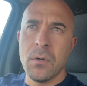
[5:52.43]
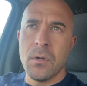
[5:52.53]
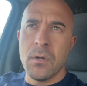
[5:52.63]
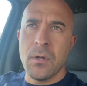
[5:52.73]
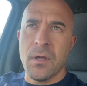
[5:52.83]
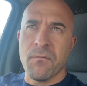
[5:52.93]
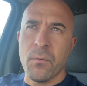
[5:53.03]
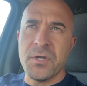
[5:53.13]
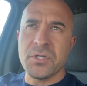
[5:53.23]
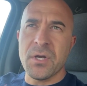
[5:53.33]
if
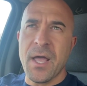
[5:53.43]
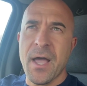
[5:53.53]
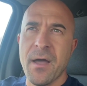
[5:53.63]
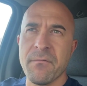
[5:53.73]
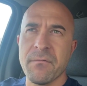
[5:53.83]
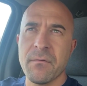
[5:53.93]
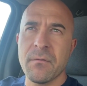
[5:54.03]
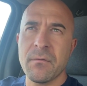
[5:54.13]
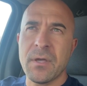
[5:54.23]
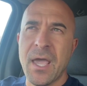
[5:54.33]
we should have
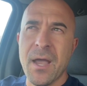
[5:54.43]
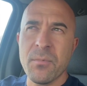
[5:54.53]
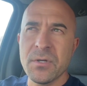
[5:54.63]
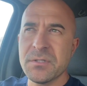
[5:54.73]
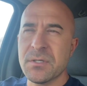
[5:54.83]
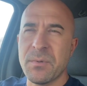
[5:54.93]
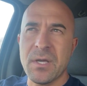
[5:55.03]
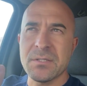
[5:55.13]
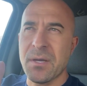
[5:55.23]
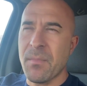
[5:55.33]
cameras,
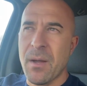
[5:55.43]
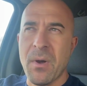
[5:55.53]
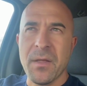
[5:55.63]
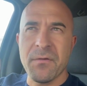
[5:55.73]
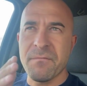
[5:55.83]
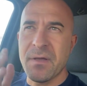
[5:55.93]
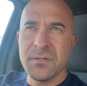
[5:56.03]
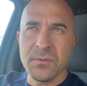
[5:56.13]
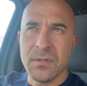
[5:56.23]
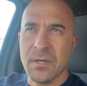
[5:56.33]
because I'm on the fence
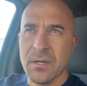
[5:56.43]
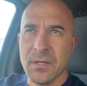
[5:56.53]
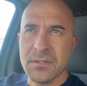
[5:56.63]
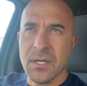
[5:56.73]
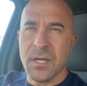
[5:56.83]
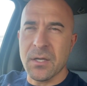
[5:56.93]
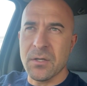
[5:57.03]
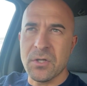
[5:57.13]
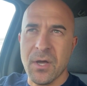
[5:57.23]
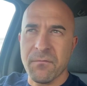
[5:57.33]
with it. It's like,
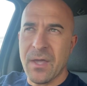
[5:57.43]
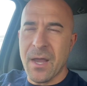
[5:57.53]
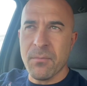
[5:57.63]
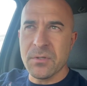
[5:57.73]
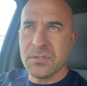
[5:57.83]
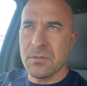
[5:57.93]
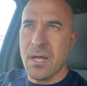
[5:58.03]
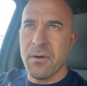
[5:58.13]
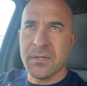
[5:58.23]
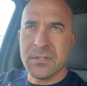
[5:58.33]
do you have cameras? So
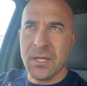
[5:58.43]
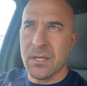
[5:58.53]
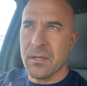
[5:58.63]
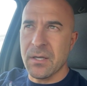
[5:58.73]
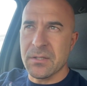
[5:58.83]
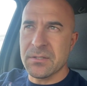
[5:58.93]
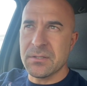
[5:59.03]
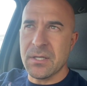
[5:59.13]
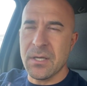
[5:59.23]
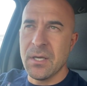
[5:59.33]
now it's like,
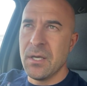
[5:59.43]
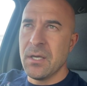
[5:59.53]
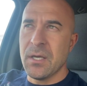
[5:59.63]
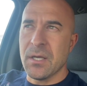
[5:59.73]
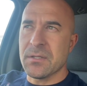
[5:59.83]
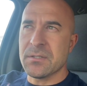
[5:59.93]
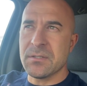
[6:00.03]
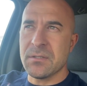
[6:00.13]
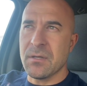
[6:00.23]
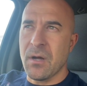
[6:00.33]
it's
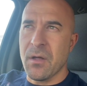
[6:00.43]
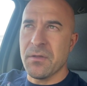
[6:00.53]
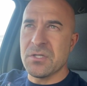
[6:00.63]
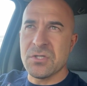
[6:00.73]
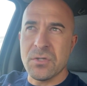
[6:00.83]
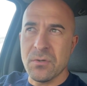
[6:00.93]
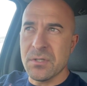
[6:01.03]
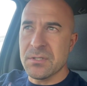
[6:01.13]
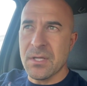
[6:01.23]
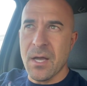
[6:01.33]
all these
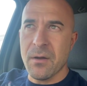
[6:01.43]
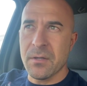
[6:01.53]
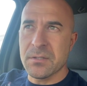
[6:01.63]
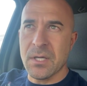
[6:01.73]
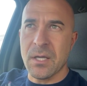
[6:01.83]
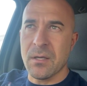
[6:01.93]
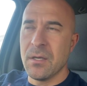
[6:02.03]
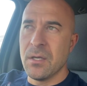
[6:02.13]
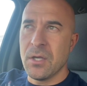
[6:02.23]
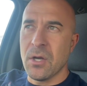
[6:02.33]
students now. It's like,
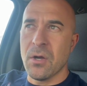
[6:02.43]
you know,